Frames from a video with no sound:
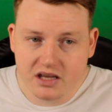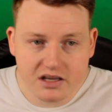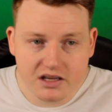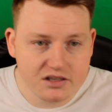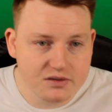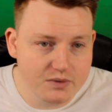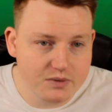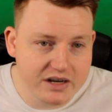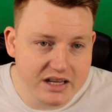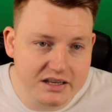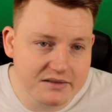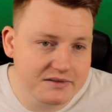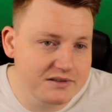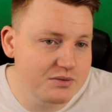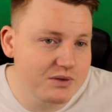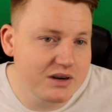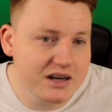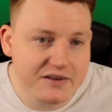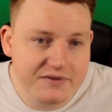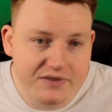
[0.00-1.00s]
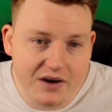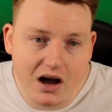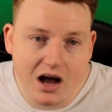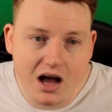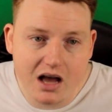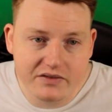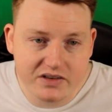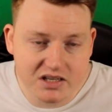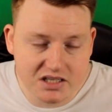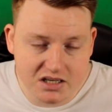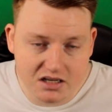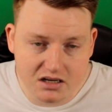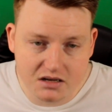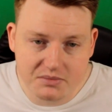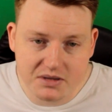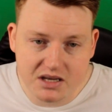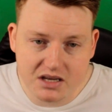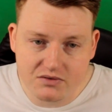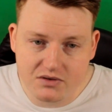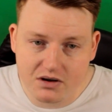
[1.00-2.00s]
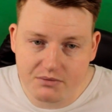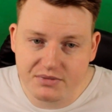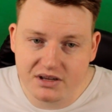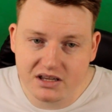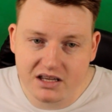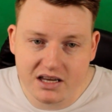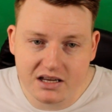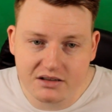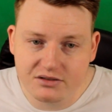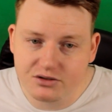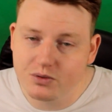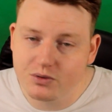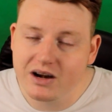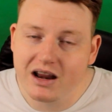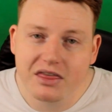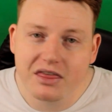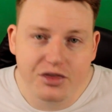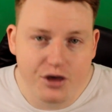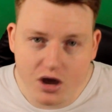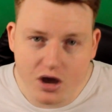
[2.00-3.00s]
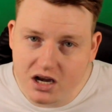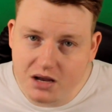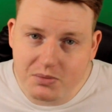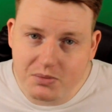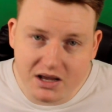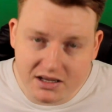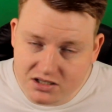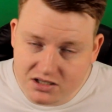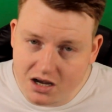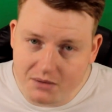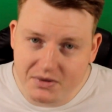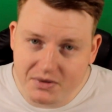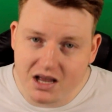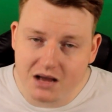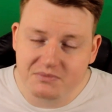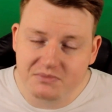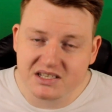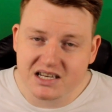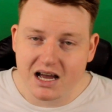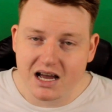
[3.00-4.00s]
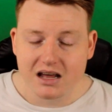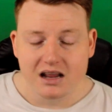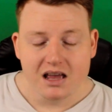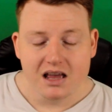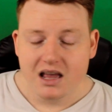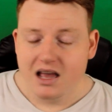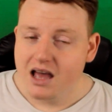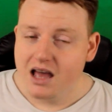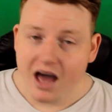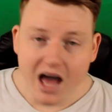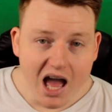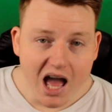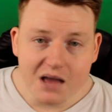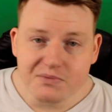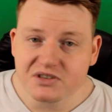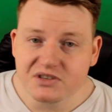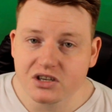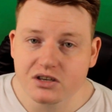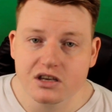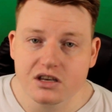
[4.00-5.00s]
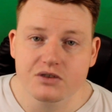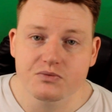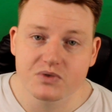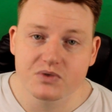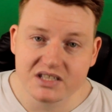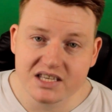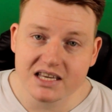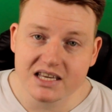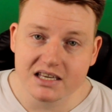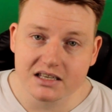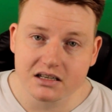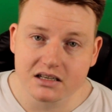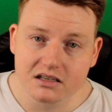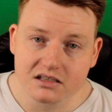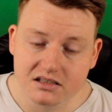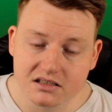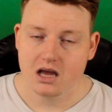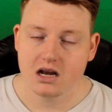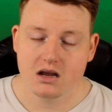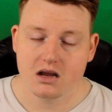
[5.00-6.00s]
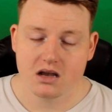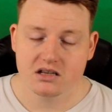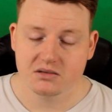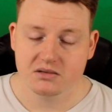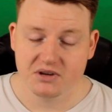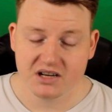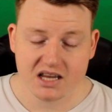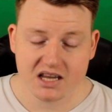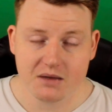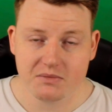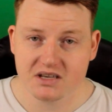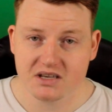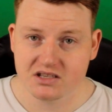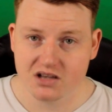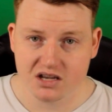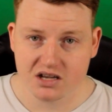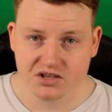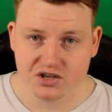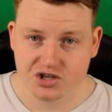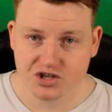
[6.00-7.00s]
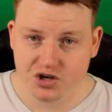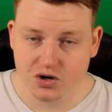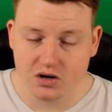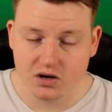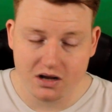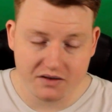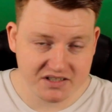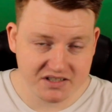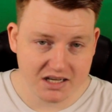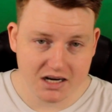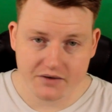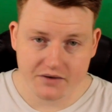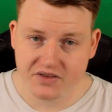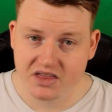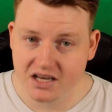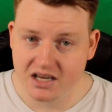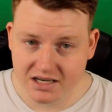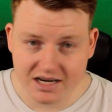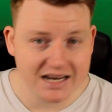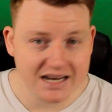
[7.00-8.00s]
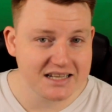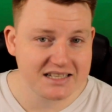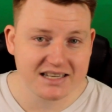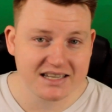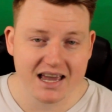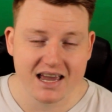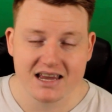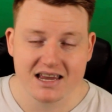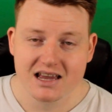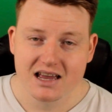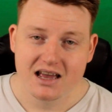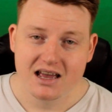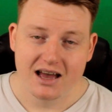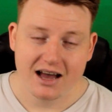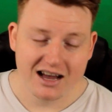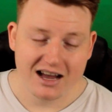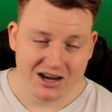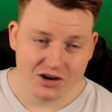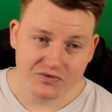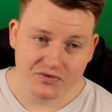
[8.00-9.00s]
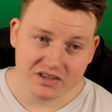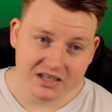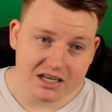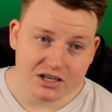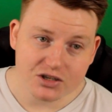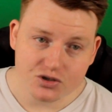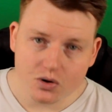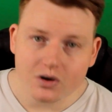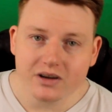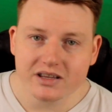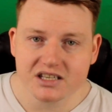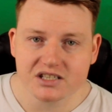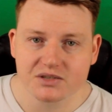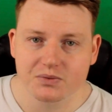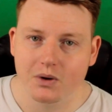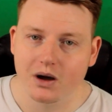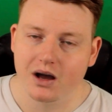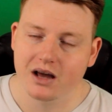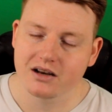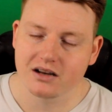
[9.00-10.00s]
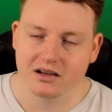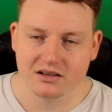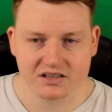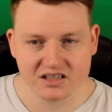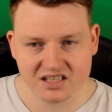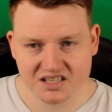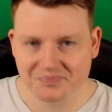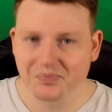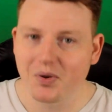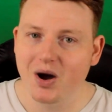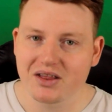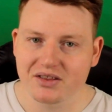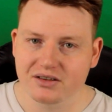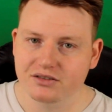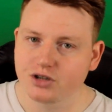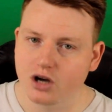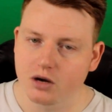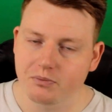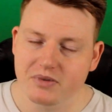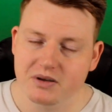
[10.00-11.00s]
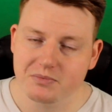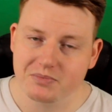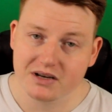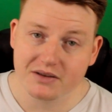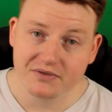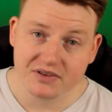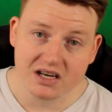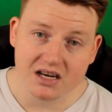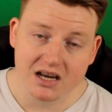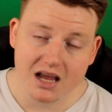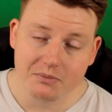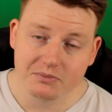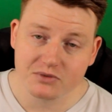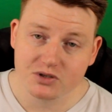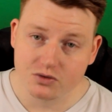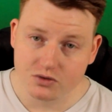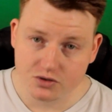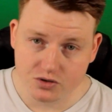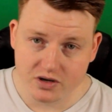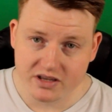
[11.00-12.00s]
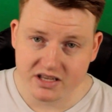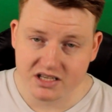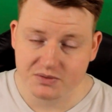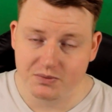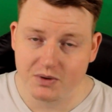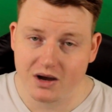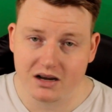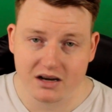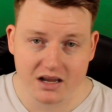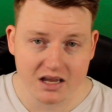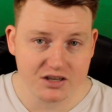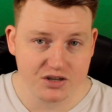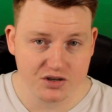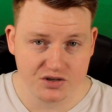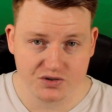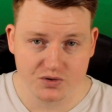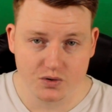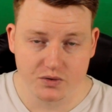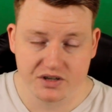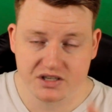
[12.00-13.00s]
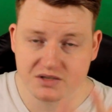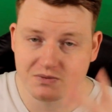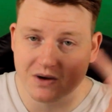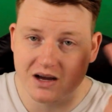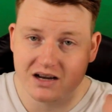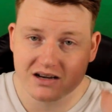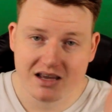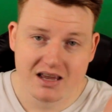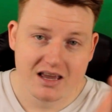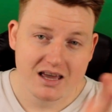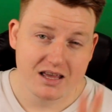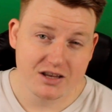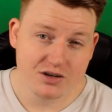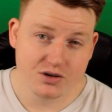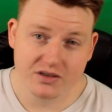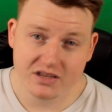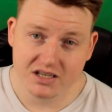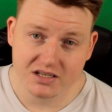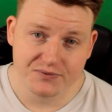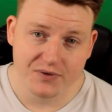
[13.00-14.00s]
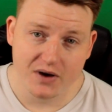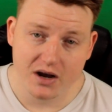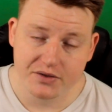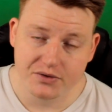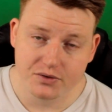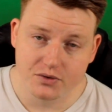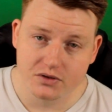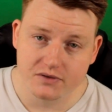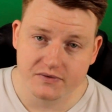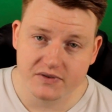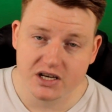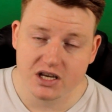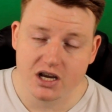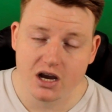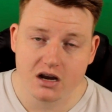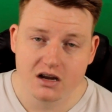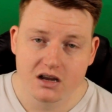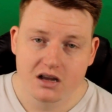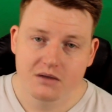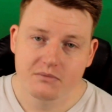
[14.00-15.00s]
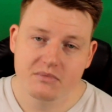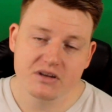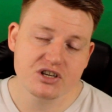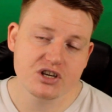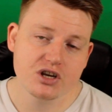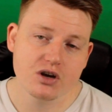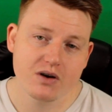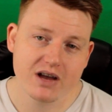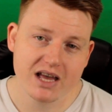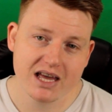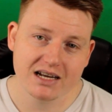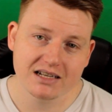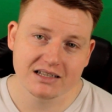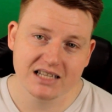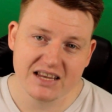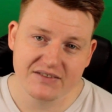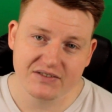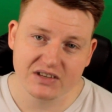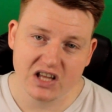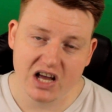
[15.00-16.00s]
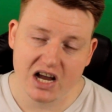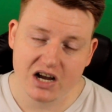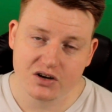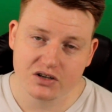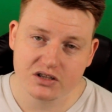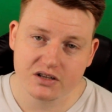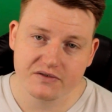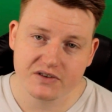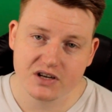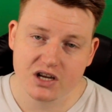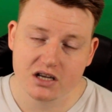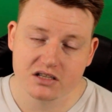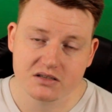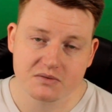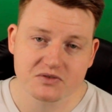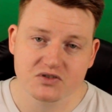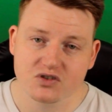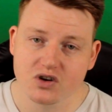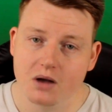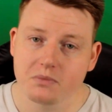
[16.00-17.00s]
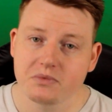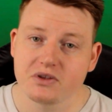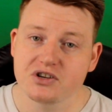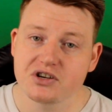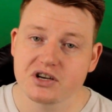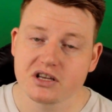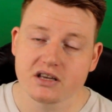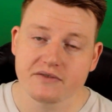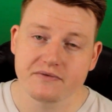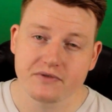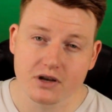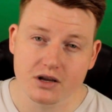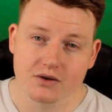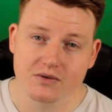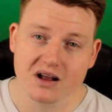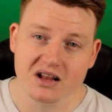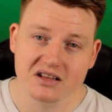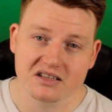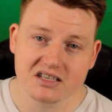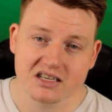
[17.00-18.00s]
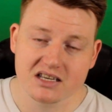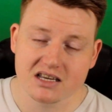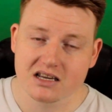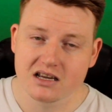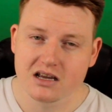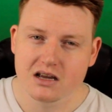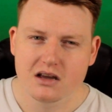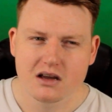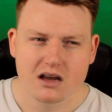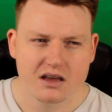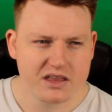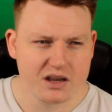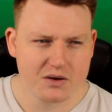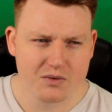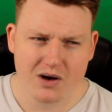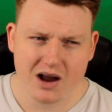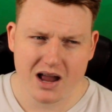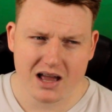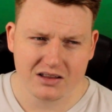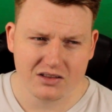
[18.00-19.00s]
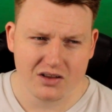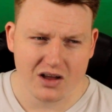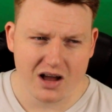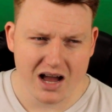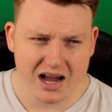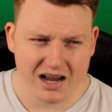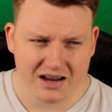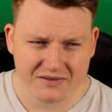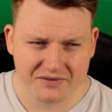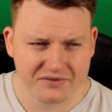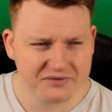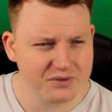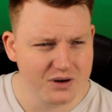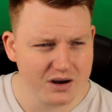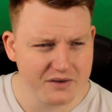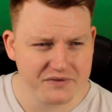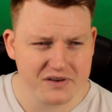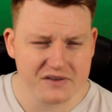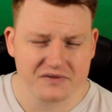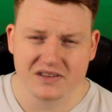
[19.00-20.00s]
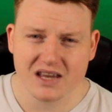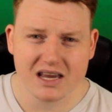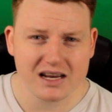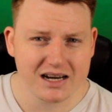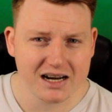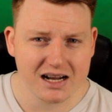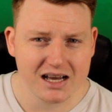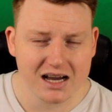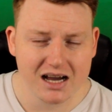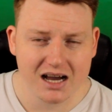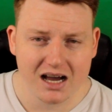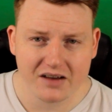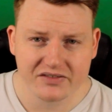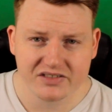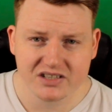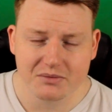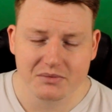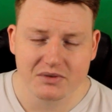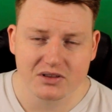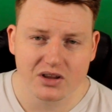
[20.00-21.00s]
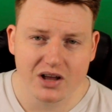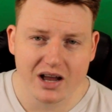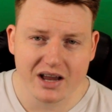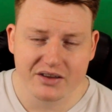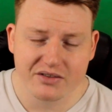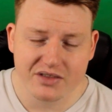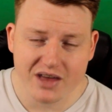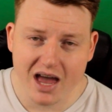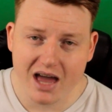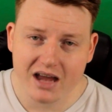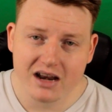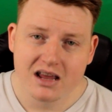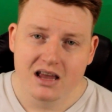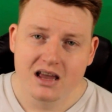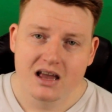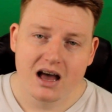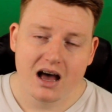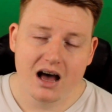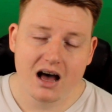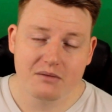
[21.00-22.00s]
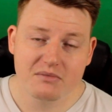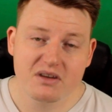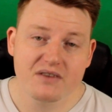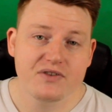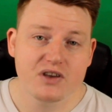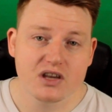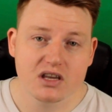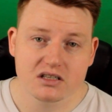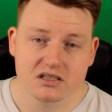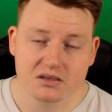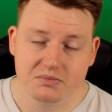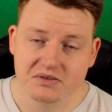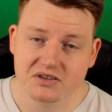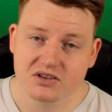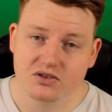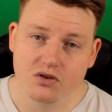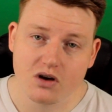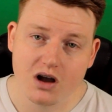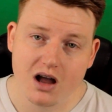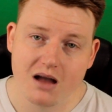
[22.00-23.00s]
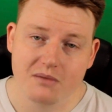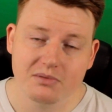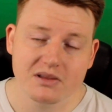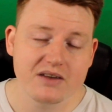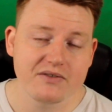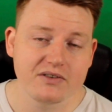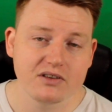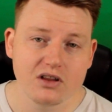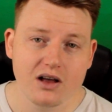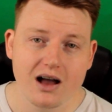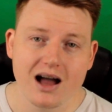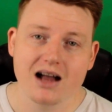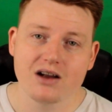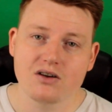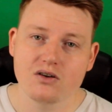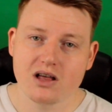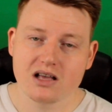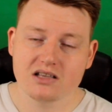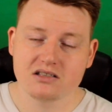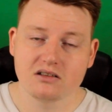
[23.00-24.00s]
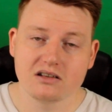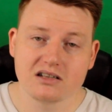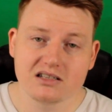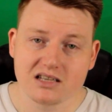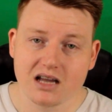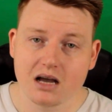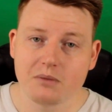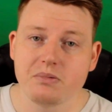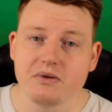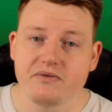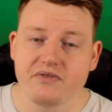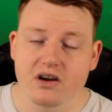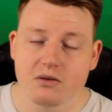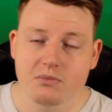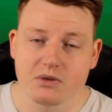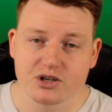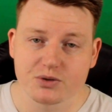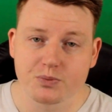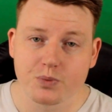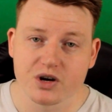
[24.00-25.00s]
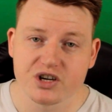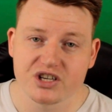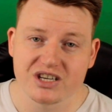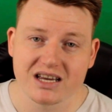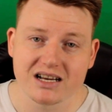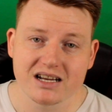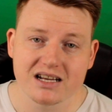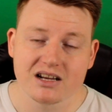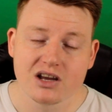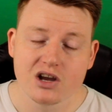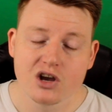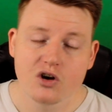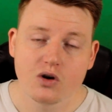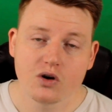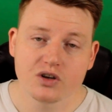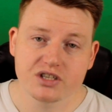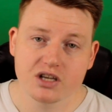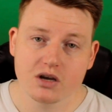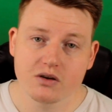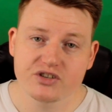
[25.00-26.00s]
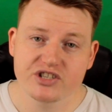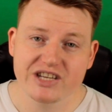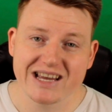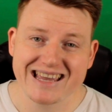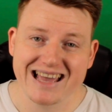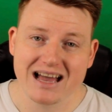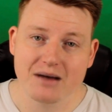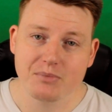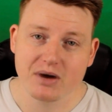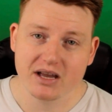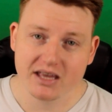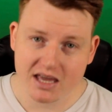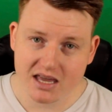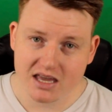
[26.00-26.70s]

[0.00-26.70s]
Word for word: League 2025? Is it going to be Rugby League 2030 by the time it comes out? Absolutely ridiculous. Anyways, I'm going to keep this nice and short. I've said everything I need to say. Uh, hopefully you did enjoy this one, despite the topic. But if you did happen to enjoy this one and you saw this one and you got this far through the video, make sure you go ahead and leave a like on the video and subscribe to the channel if you're new around here. I think we're at like, what, 15 and a half, something like that. Um, if you can subscribe, leave a like, all that sort of stuff, be very much appreciated. Also, go and check out my